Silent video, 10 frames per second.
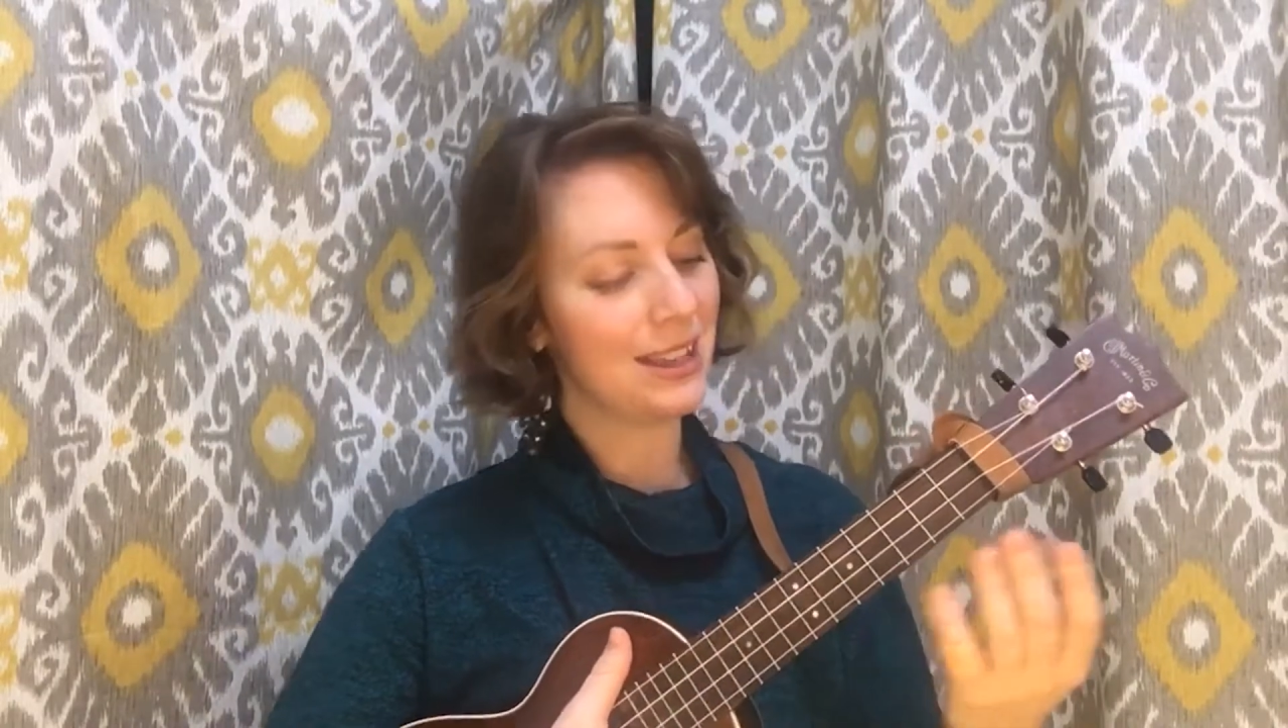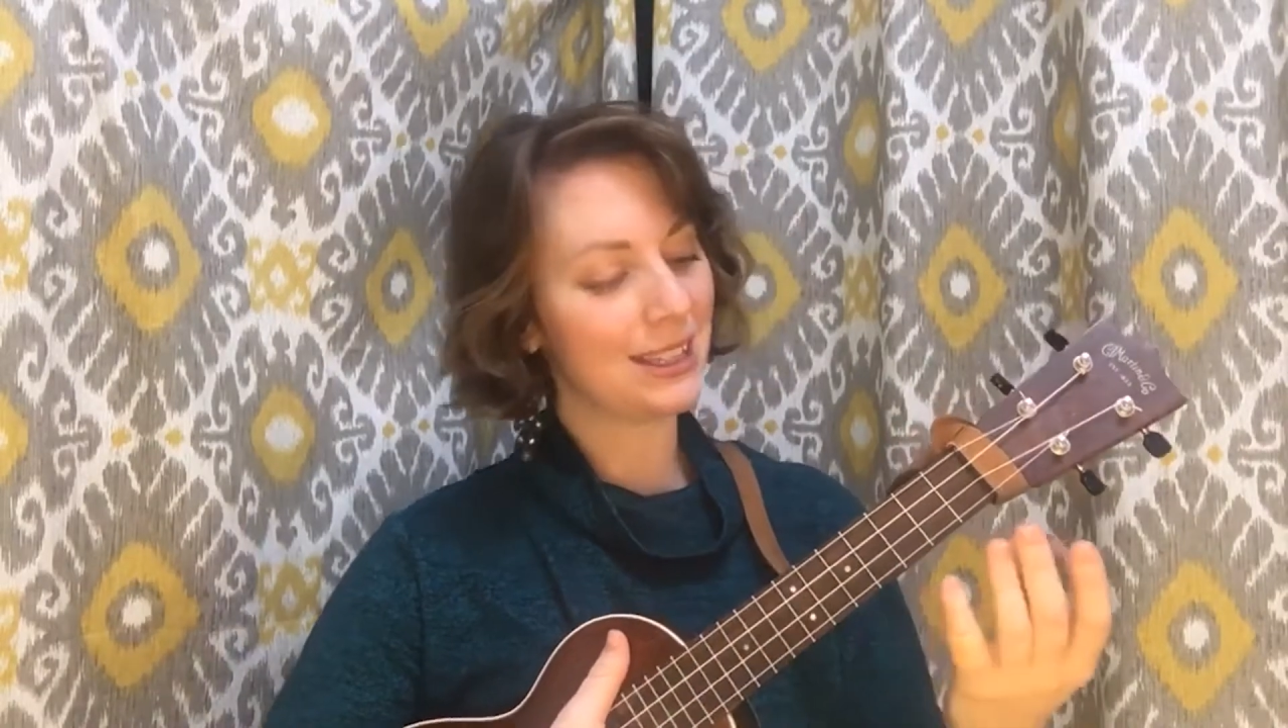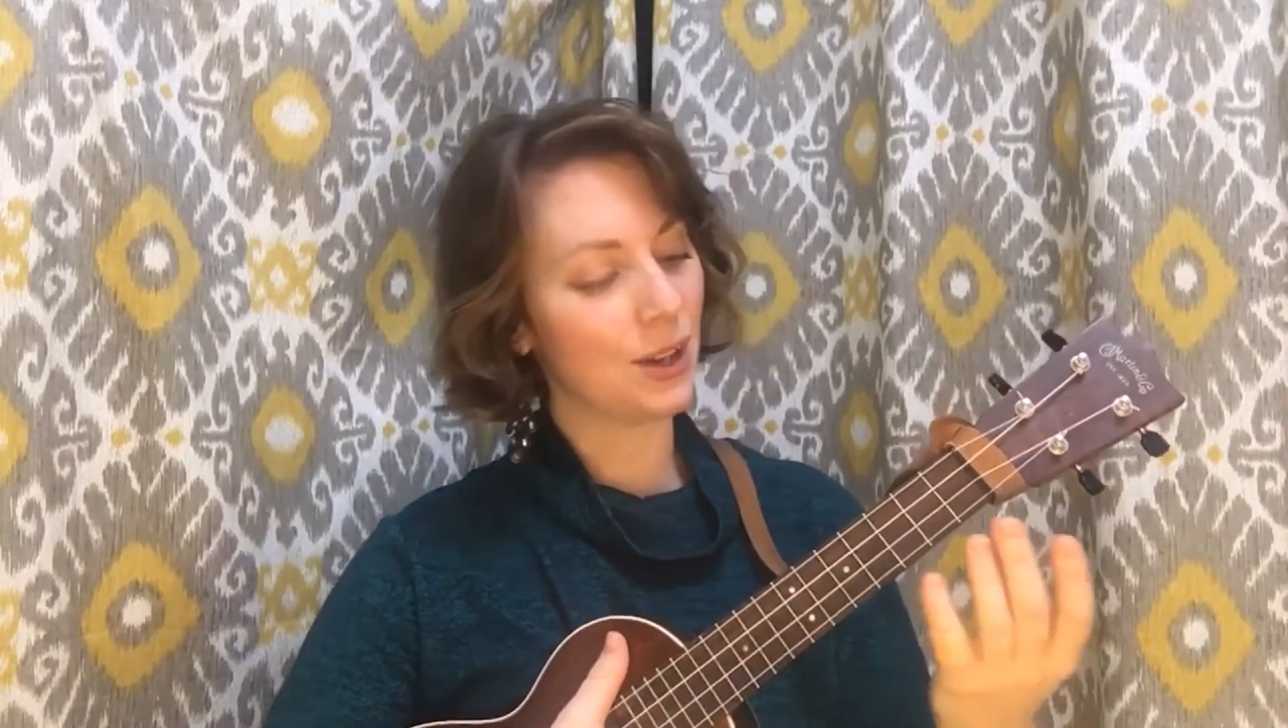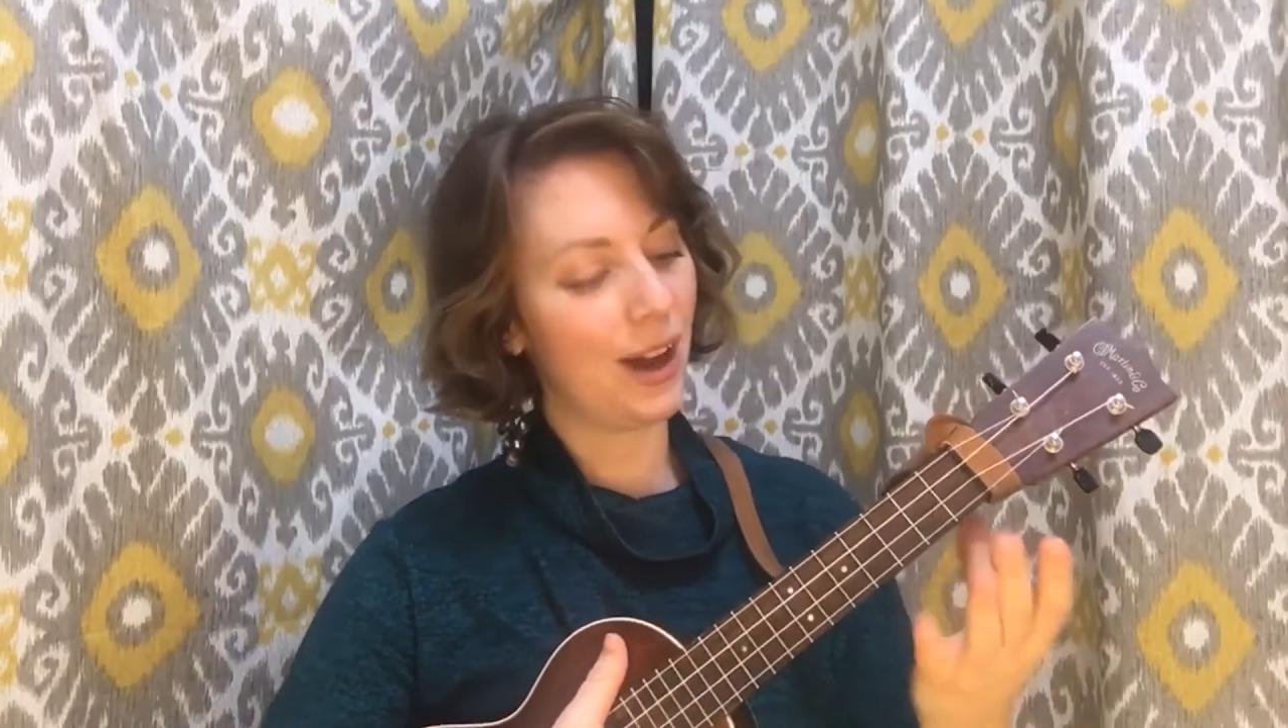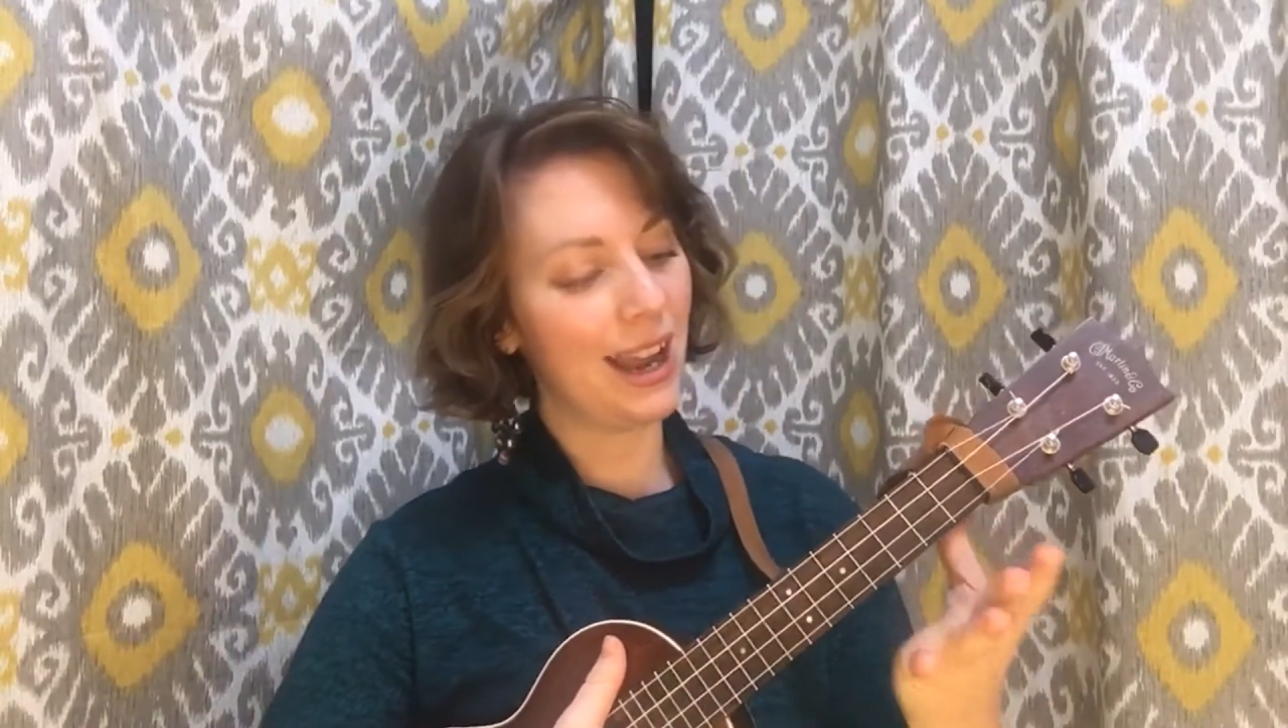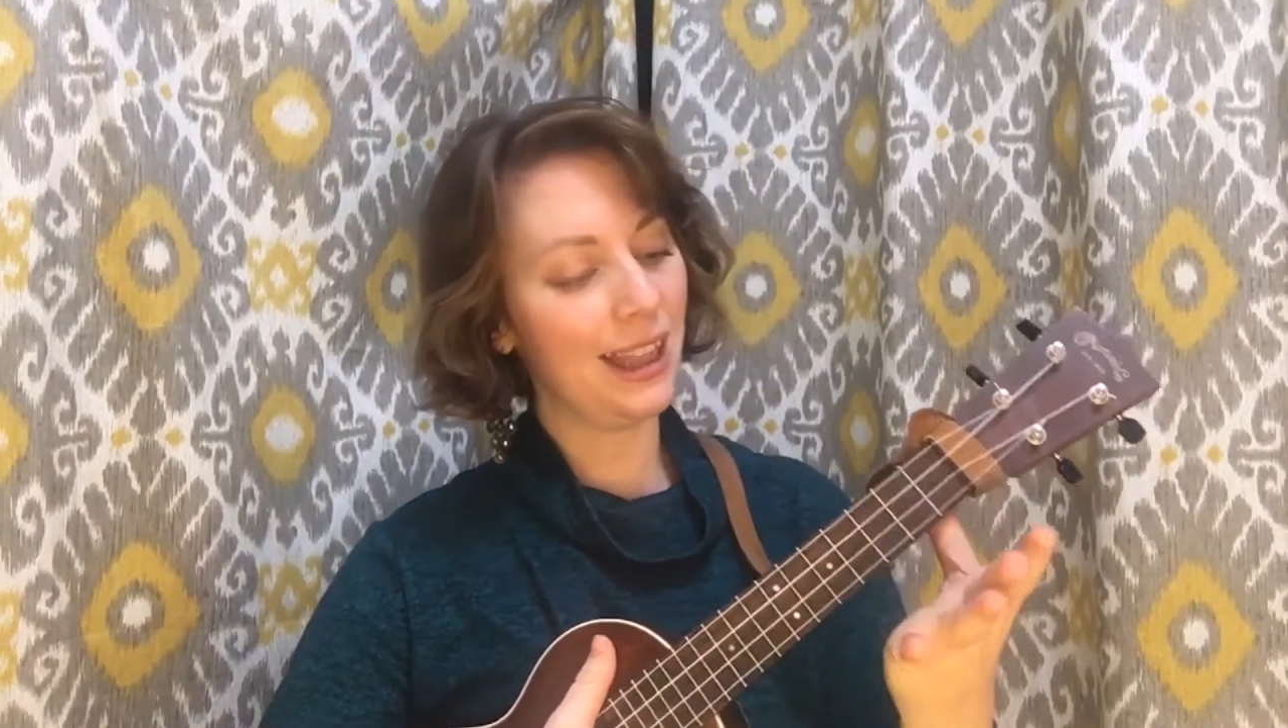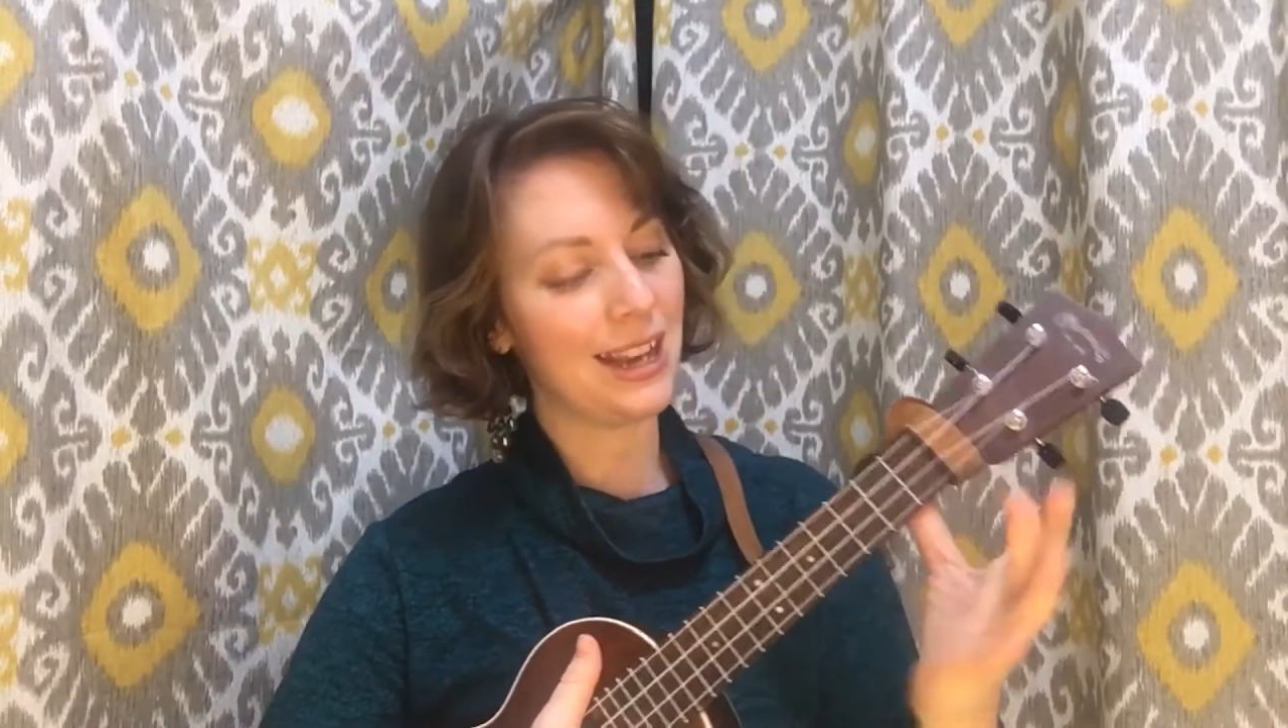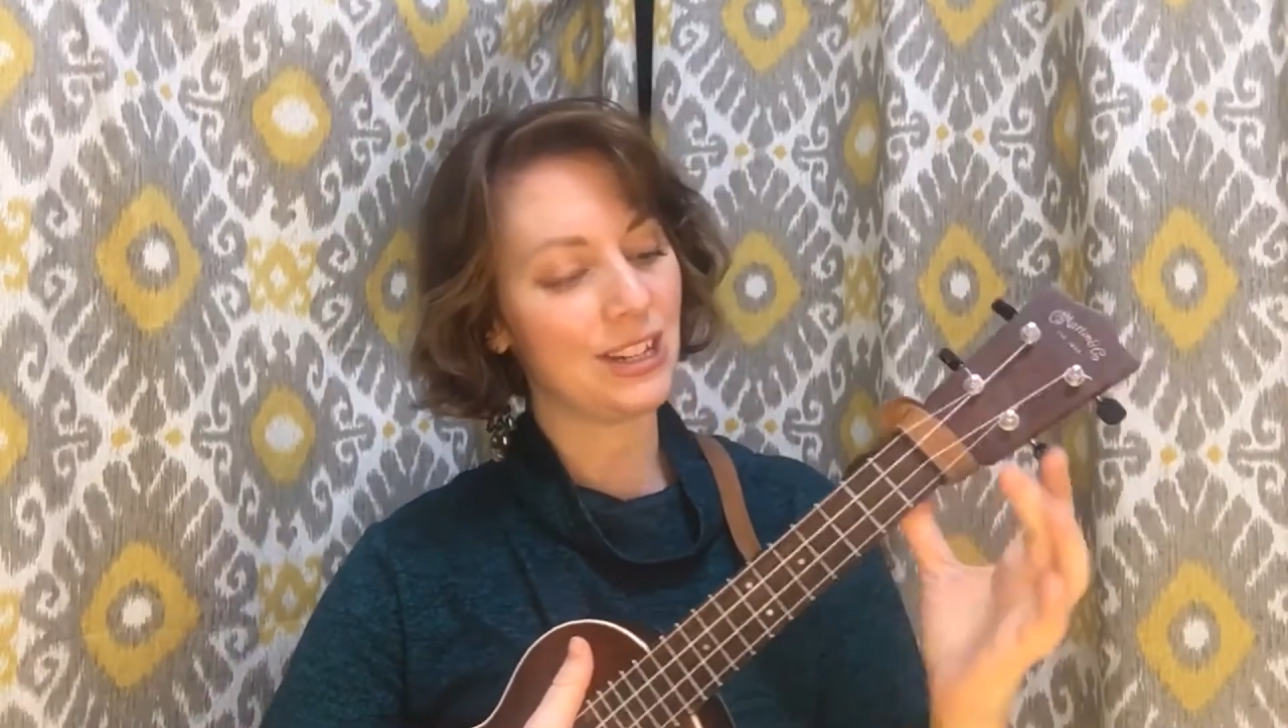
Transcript: So I like